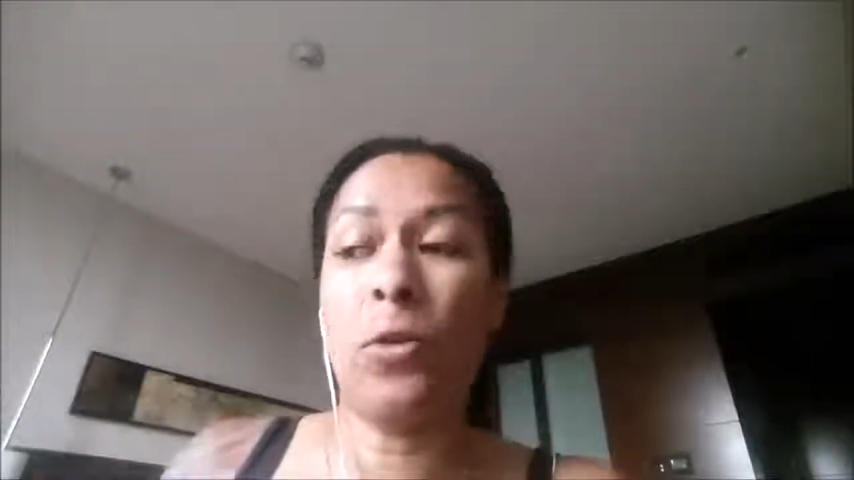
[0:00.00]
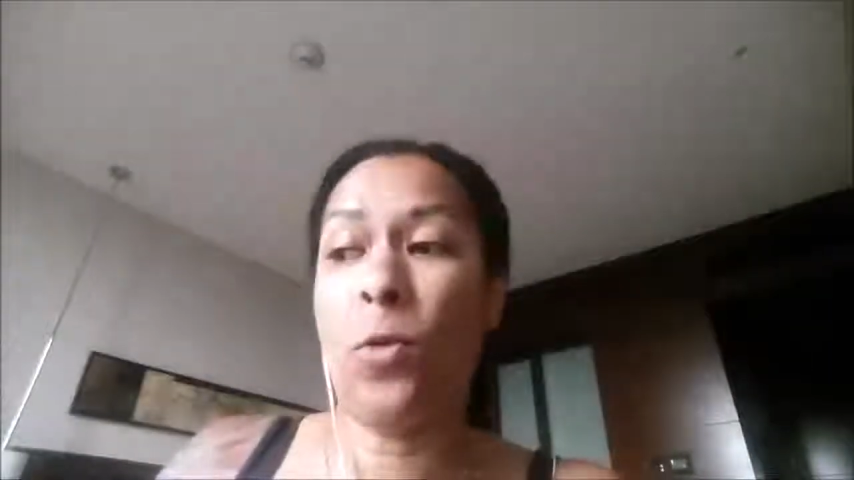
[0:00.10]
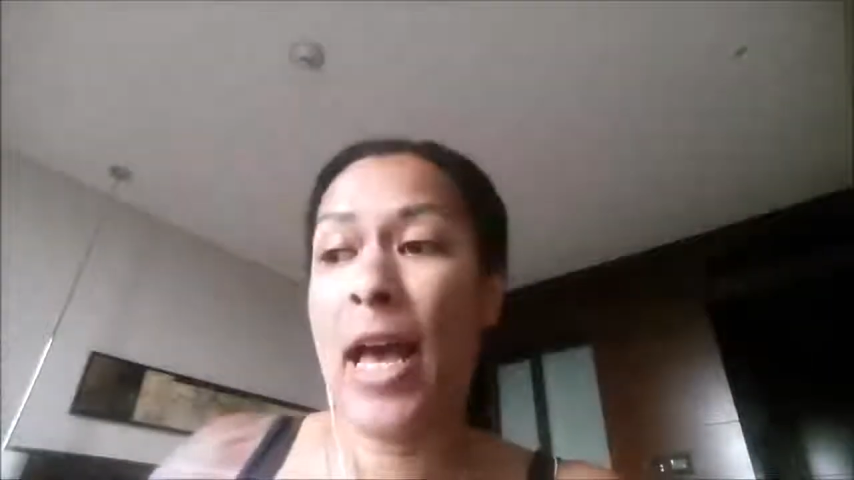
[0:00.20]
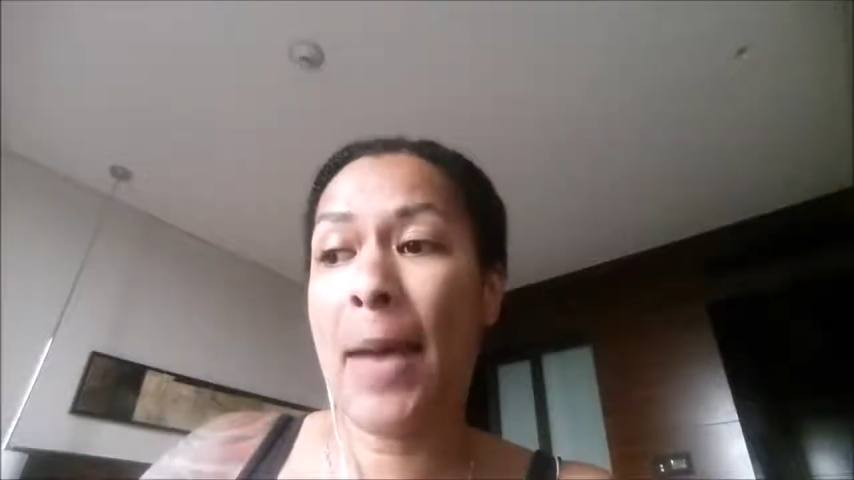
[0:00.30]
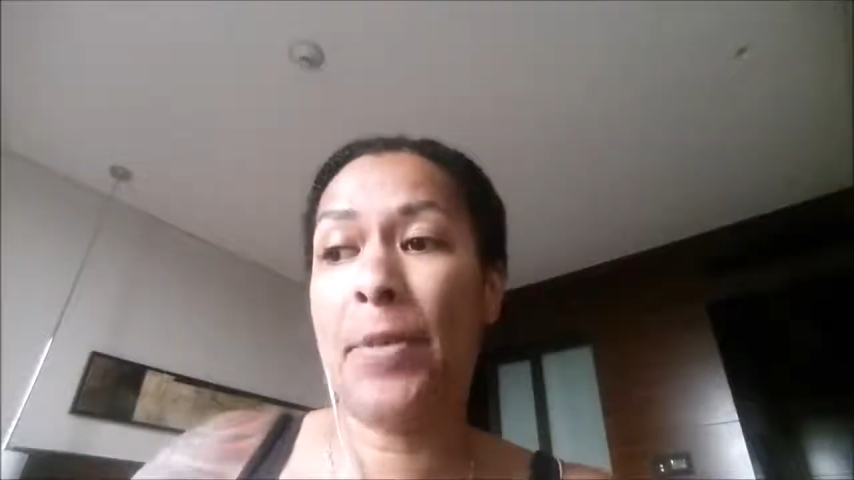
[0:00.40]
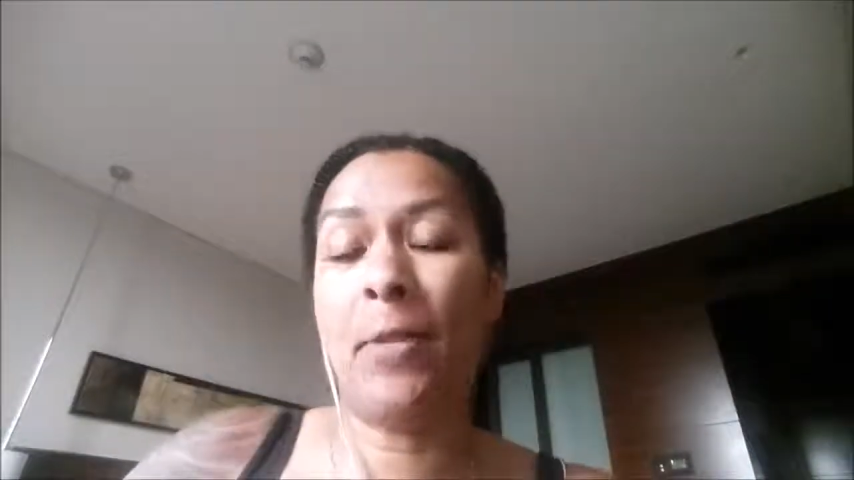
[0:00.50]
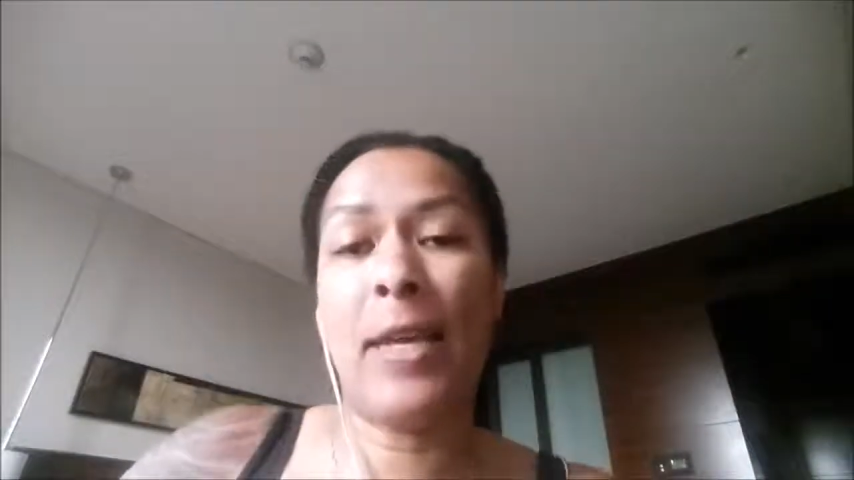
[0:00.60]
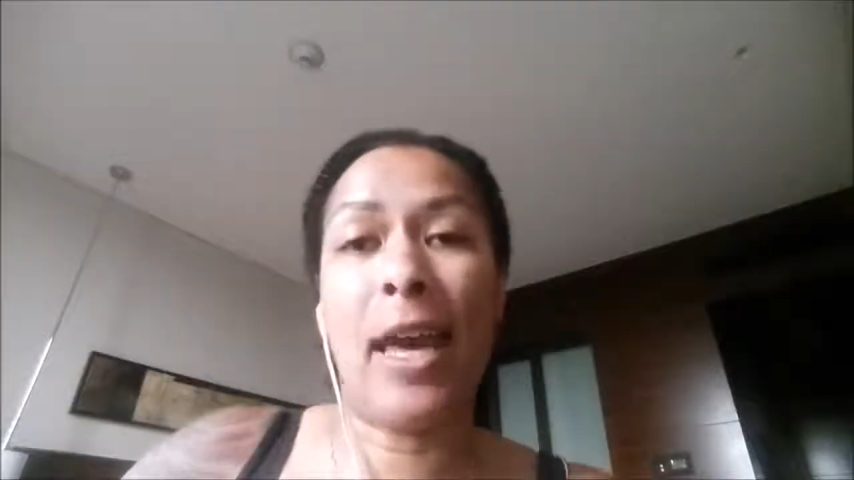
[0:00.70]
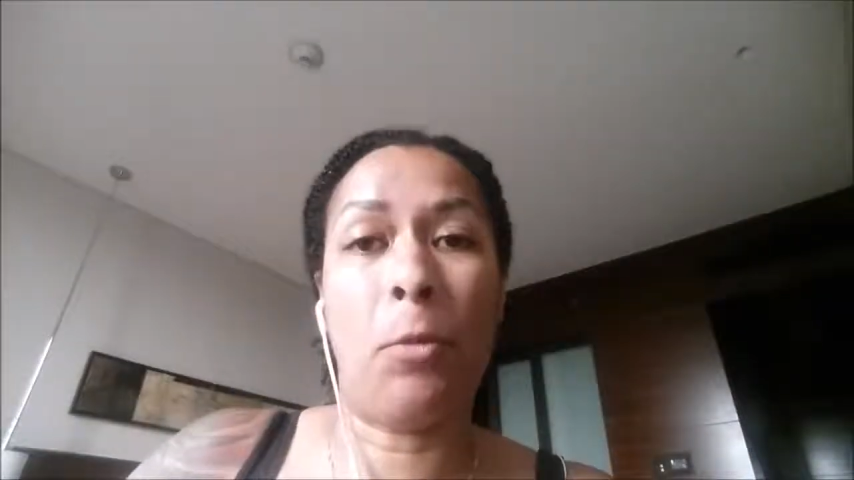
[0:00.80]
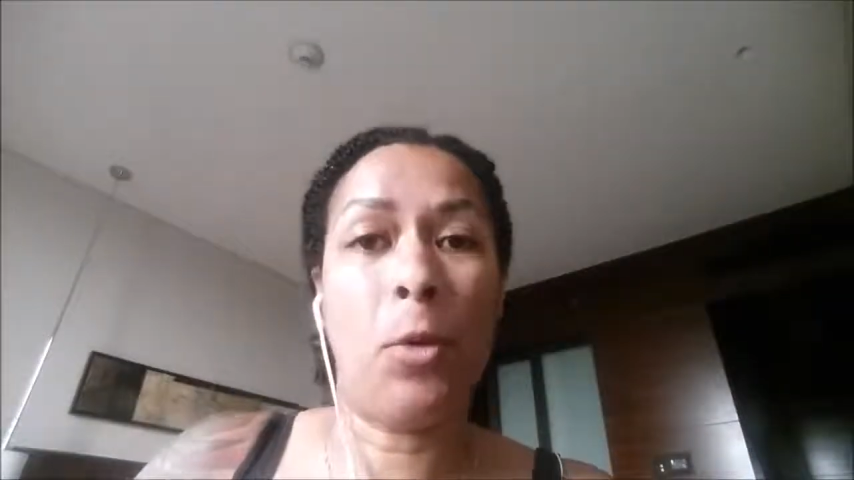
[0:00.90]
you happen to
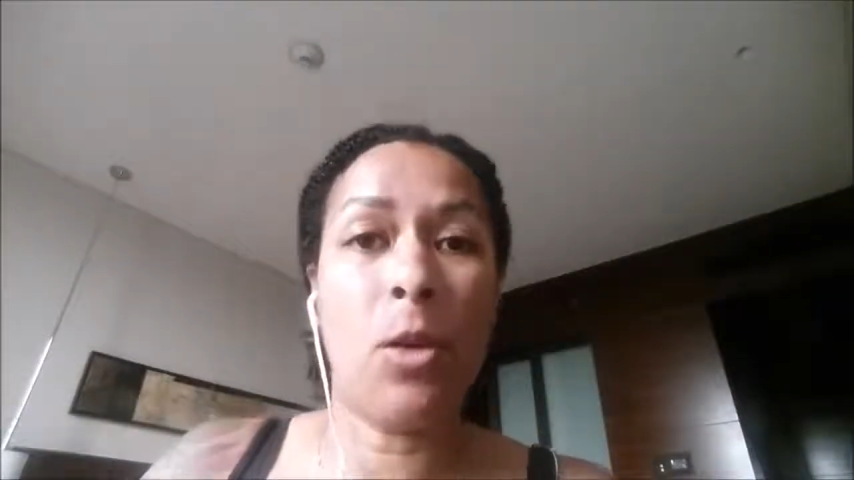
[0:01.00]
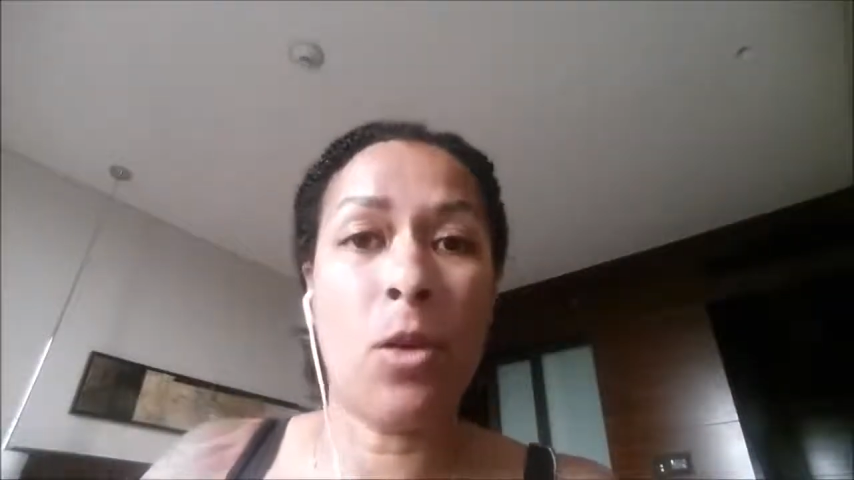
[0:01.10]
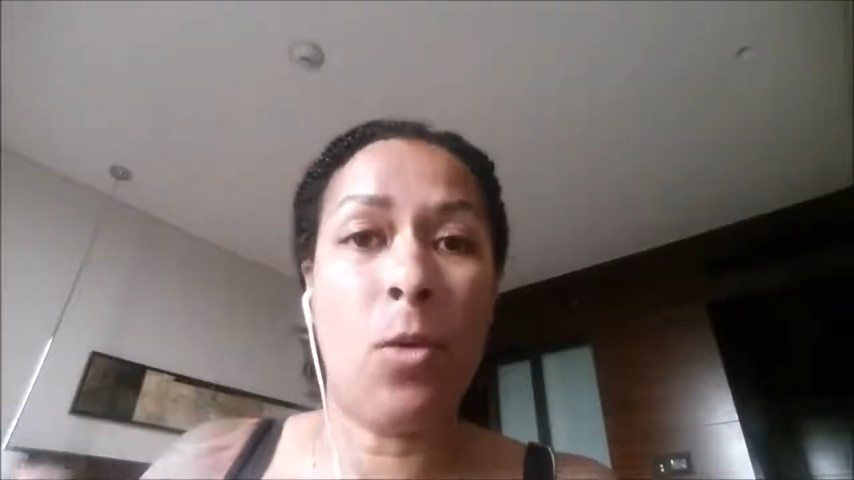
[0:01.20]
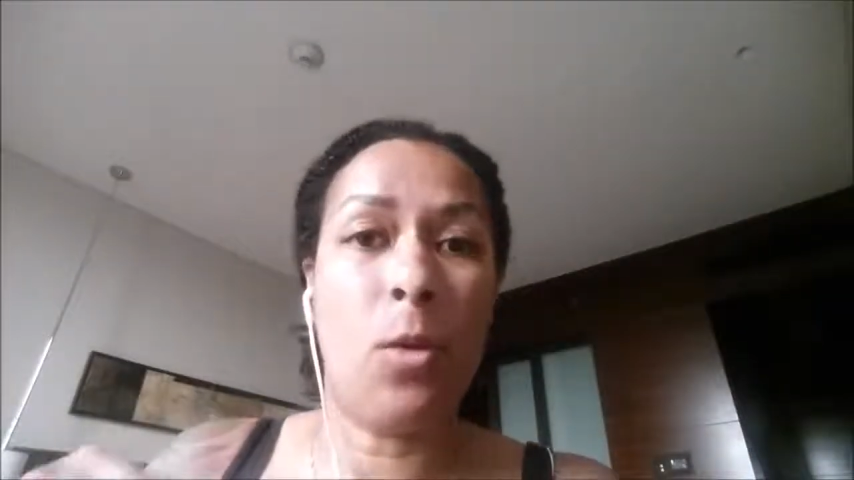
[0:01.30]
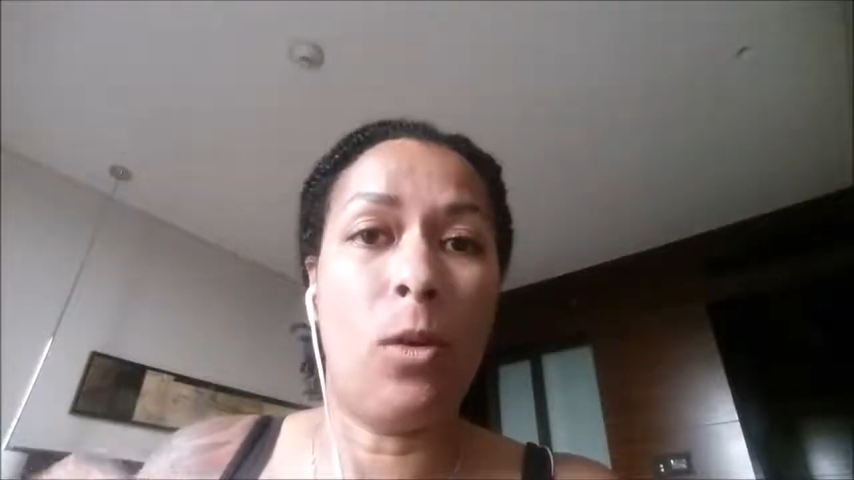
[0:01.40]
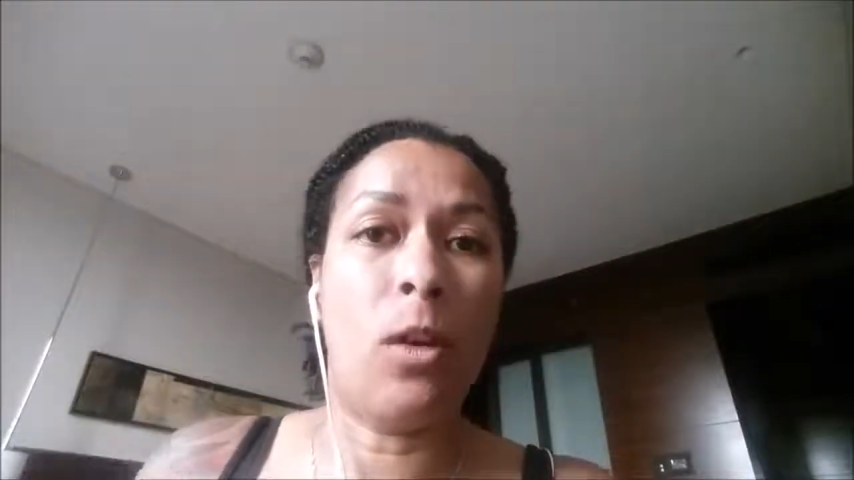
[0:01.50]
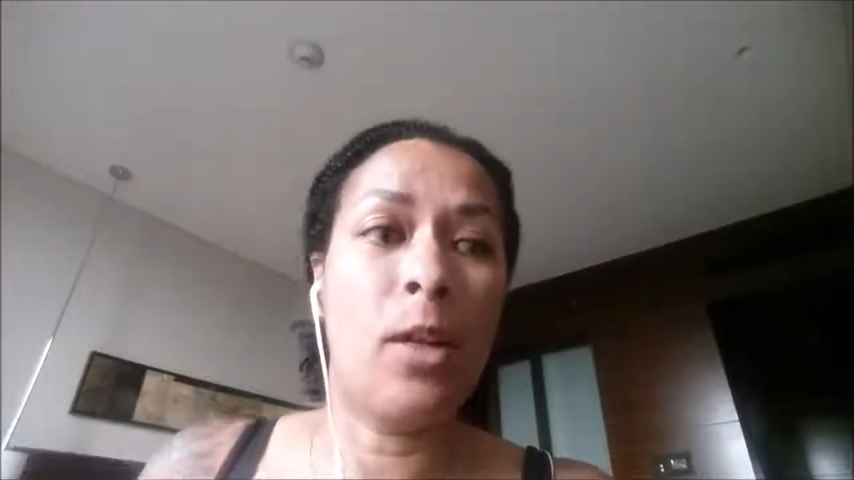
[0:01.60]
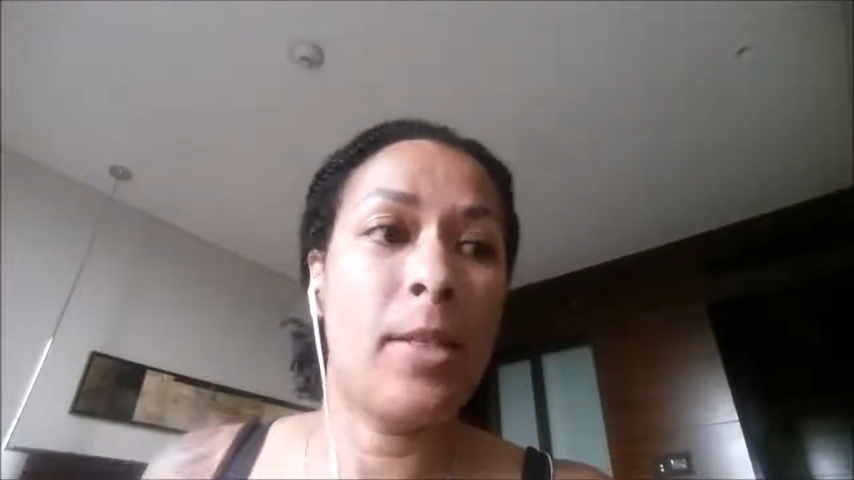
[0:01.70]
be at work or